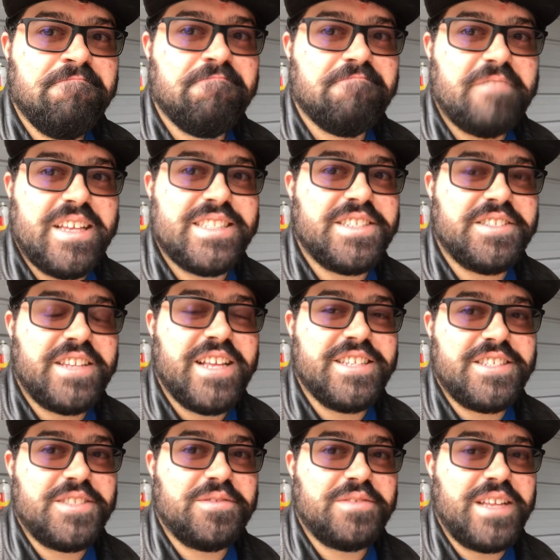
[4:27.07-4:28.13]

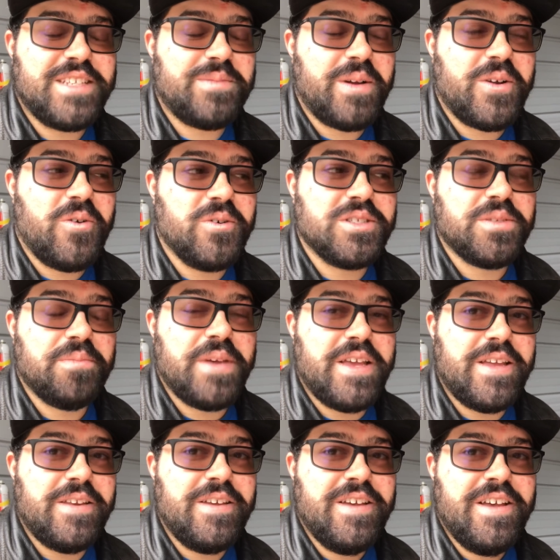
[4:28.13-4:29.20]
That's my goal, is to
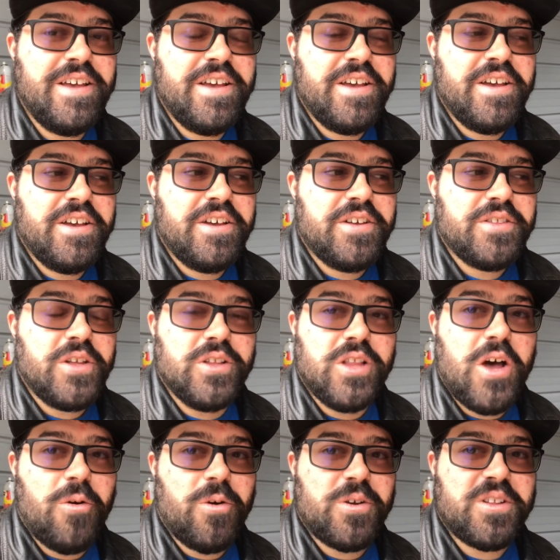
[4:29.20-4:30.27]
beat the
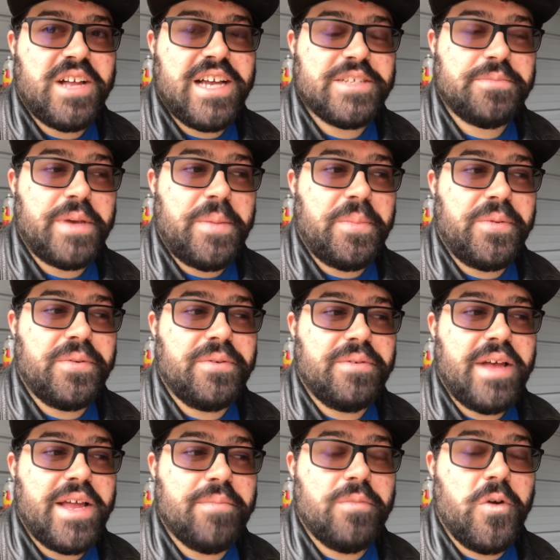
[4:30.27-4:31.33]
lower class people
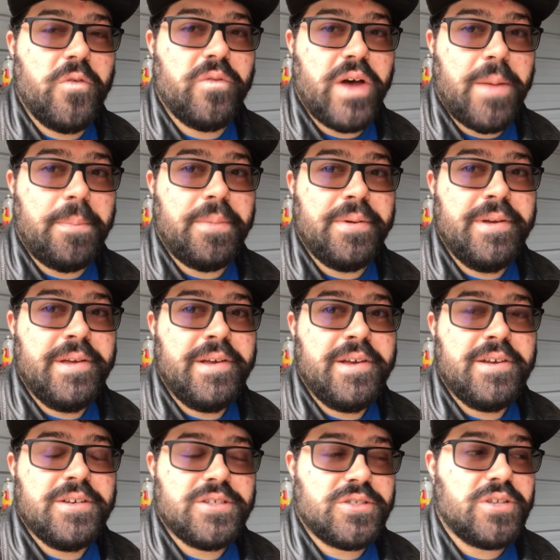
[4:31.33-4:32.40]
and move up
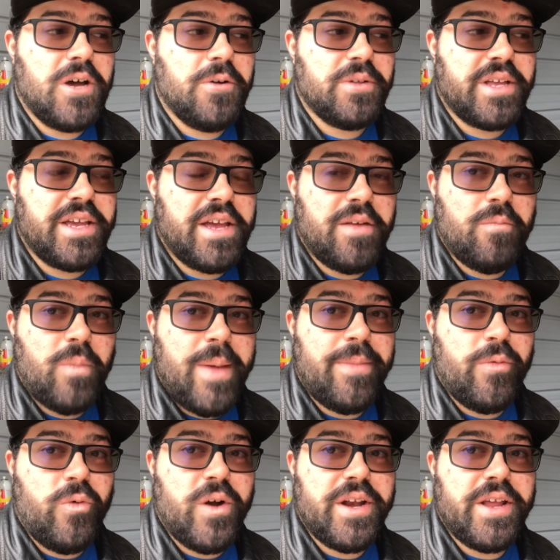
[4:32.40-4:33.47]
slowly, and maybe
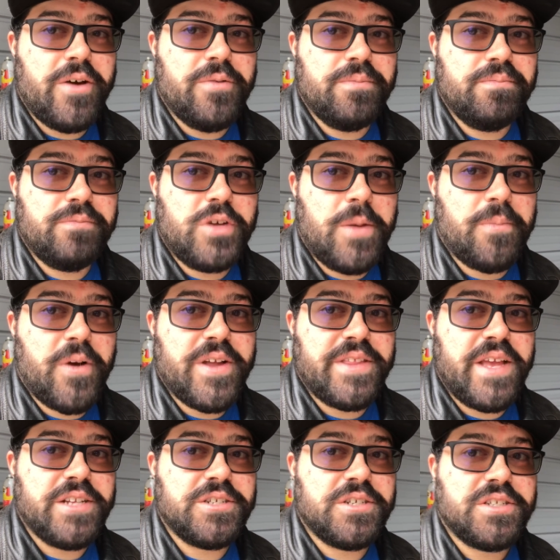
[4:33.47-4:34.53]
one day I'll upgrade the
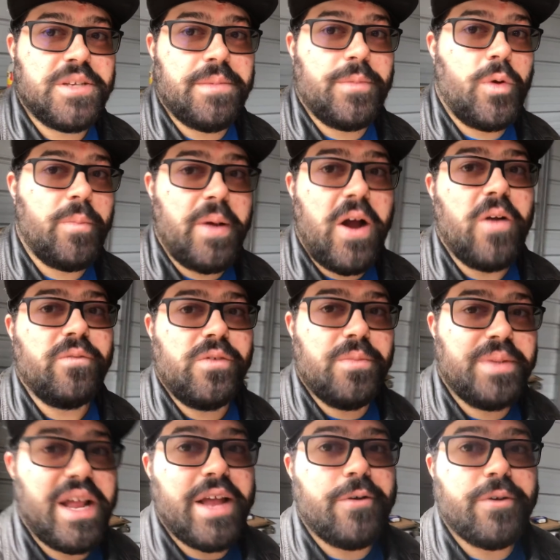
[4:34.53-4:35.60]
engine to something more powerful, but
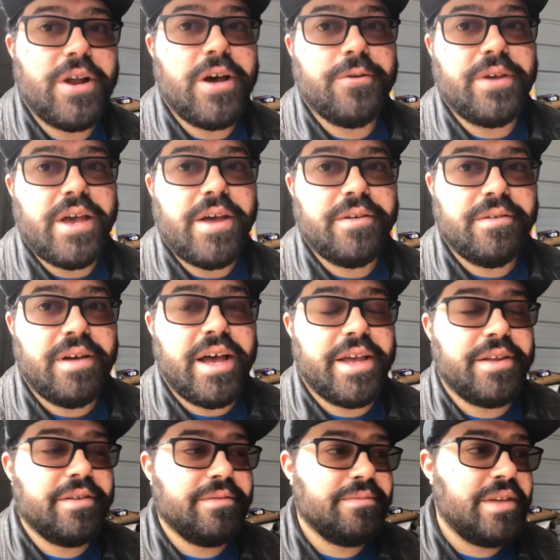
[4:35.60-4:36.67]
I don't know yet.
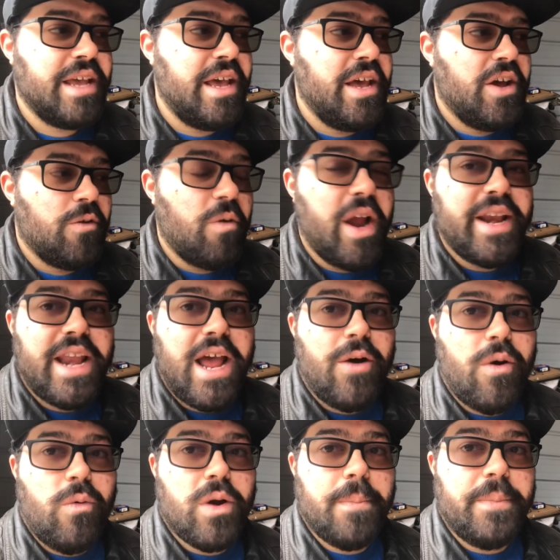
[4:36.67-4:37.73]
Right now
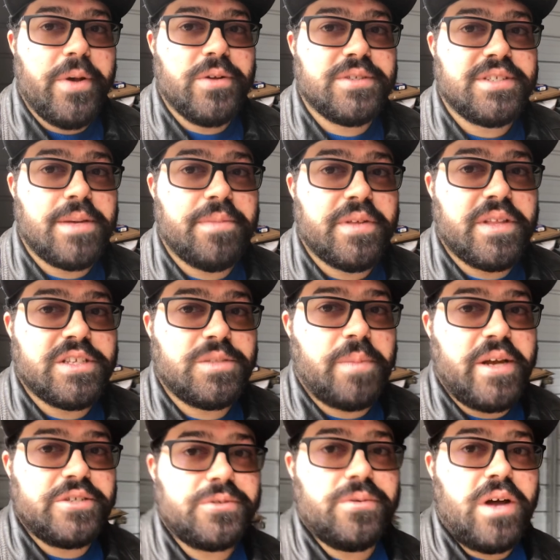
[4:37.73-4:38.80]
I want to build something that's
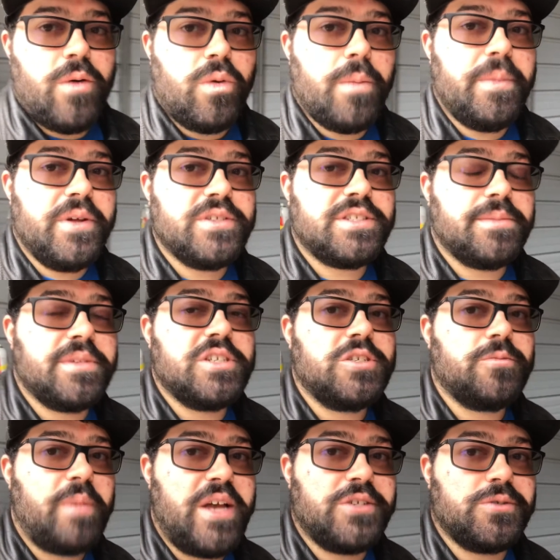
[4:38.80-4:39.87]
special. I want to build something
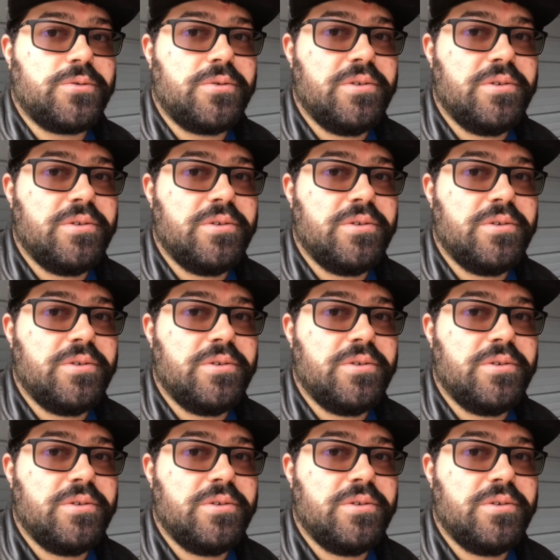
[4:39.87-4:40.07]
special.